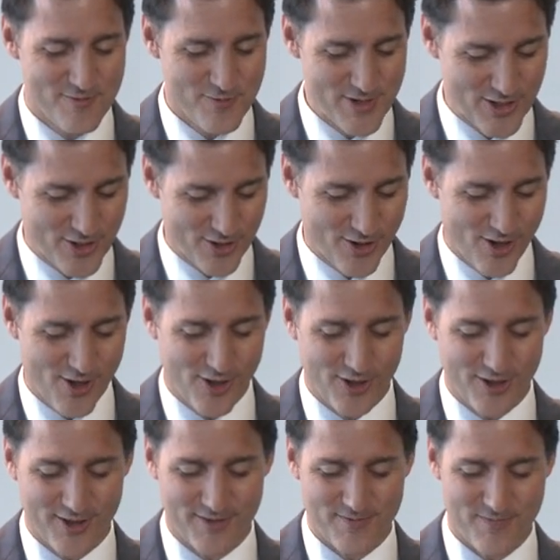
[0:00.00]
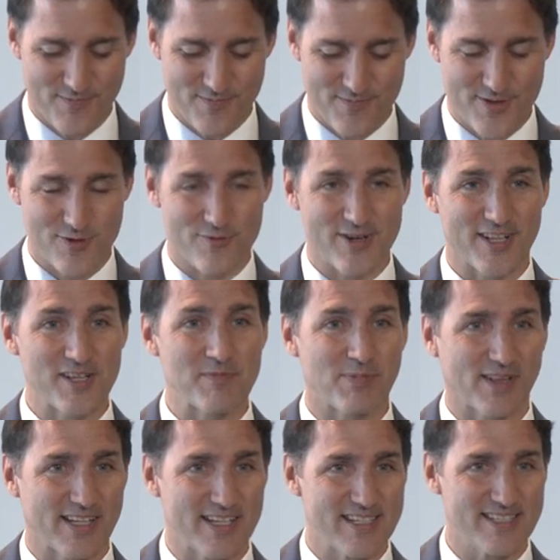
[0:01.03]
we should all be really
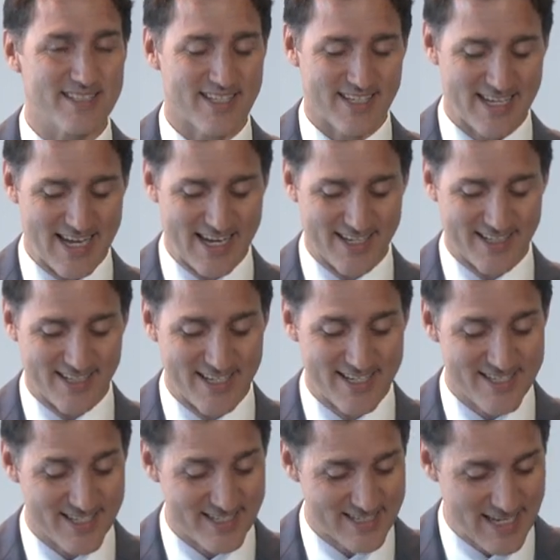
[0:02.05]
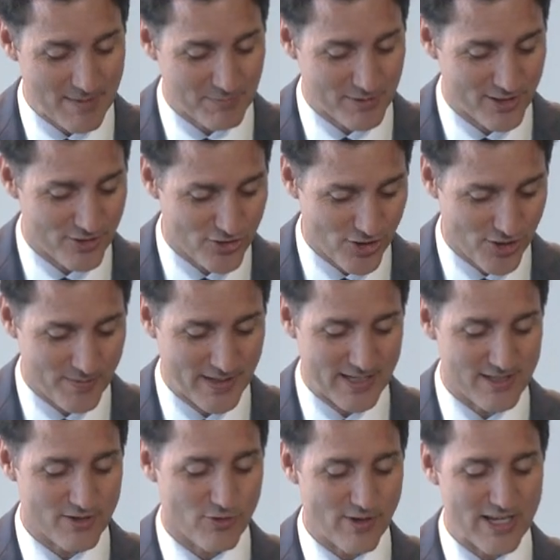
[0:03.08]
pleased that Canada has accepted
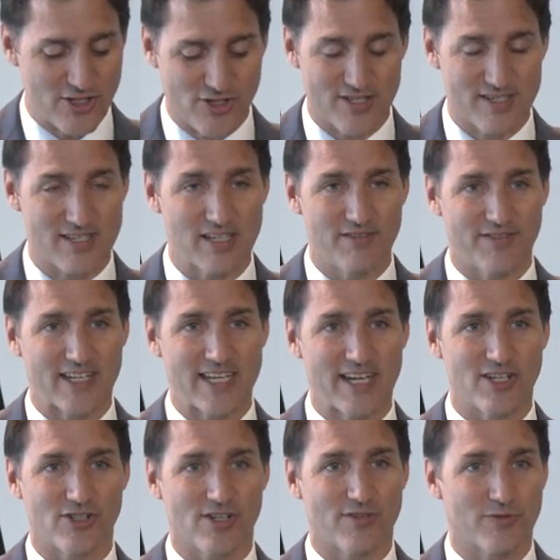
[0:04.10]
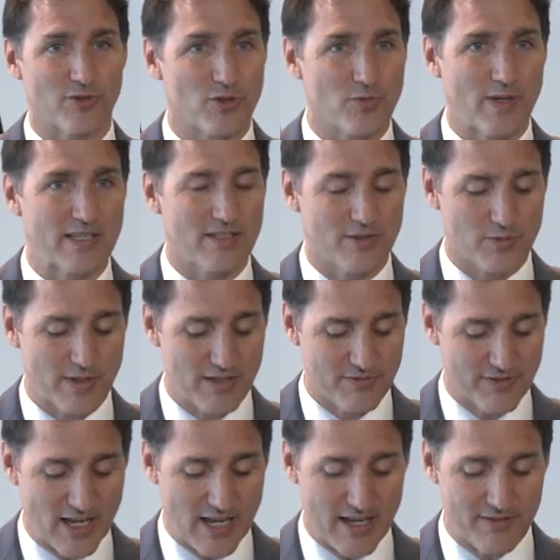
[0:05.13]
Germany's gracious invitation for twenty
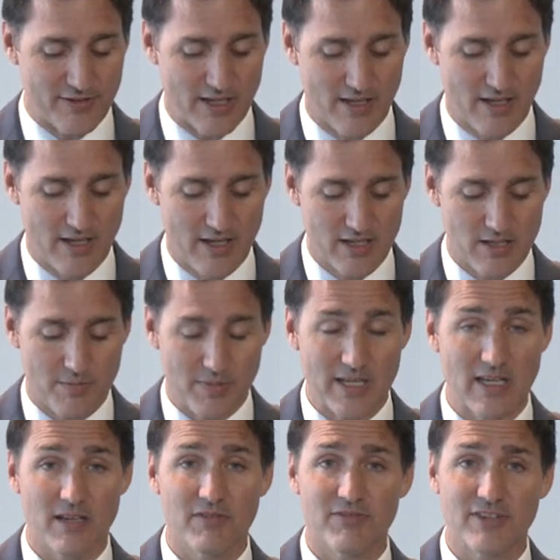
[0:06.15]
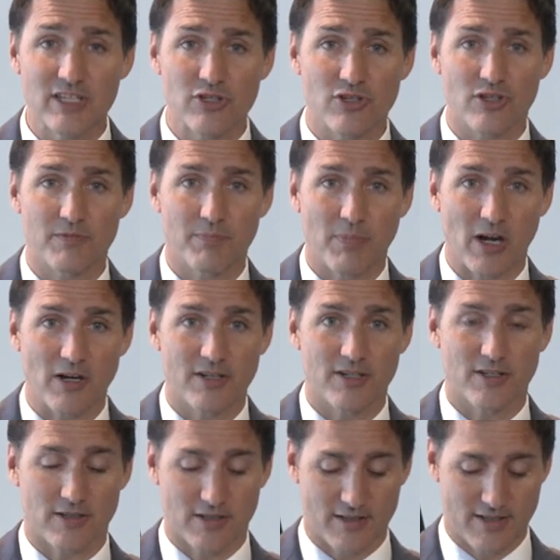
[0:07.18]
twenty-five to be a featured
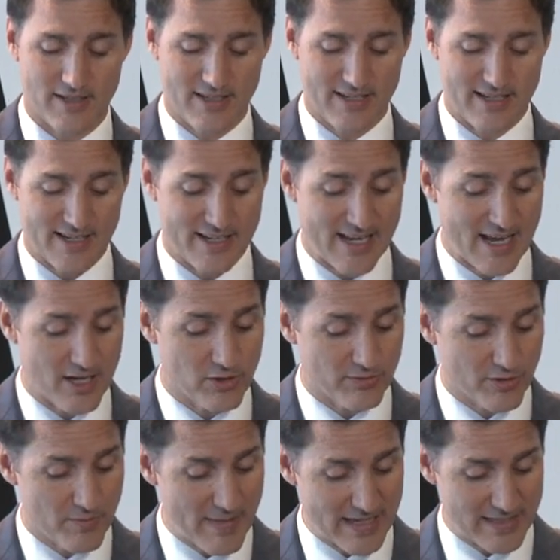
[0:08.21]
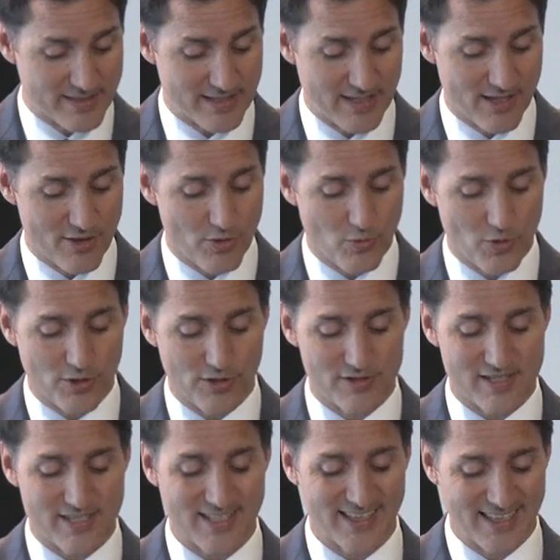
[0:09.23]
partner at Hannover Messe, the
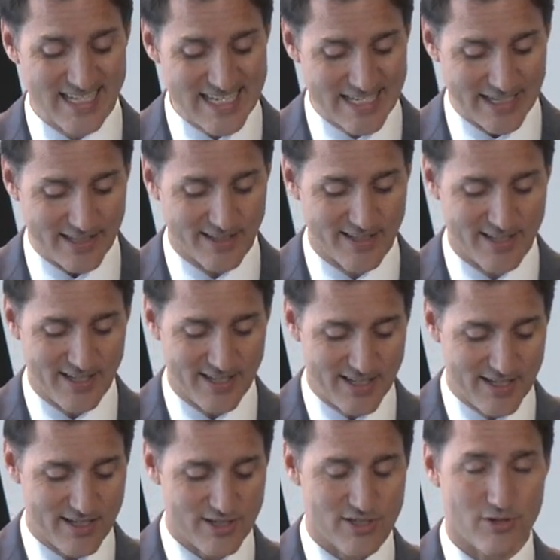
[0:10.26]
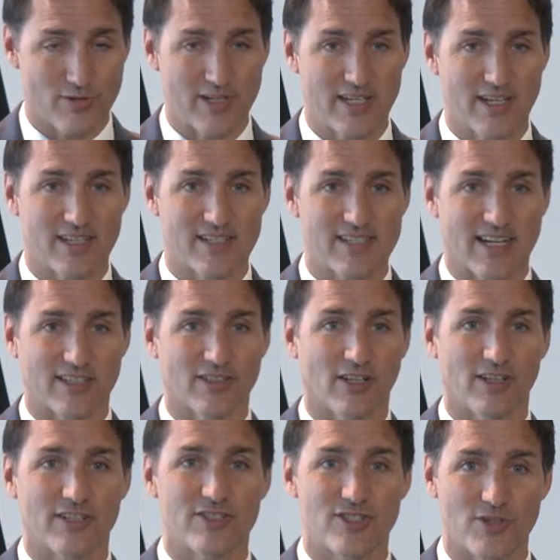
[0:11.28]
world's leading industry and
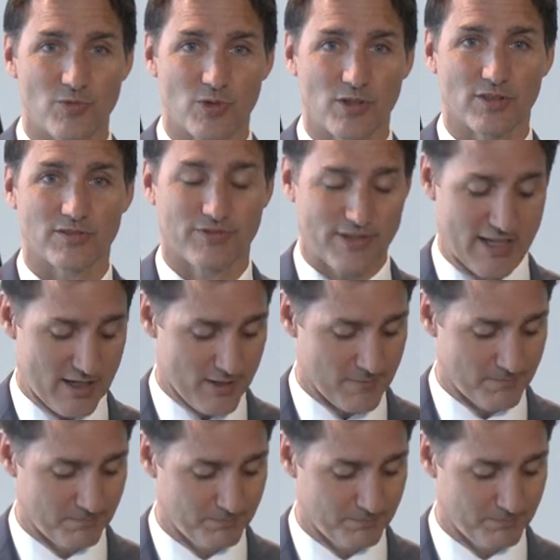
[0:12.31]
technology world fair,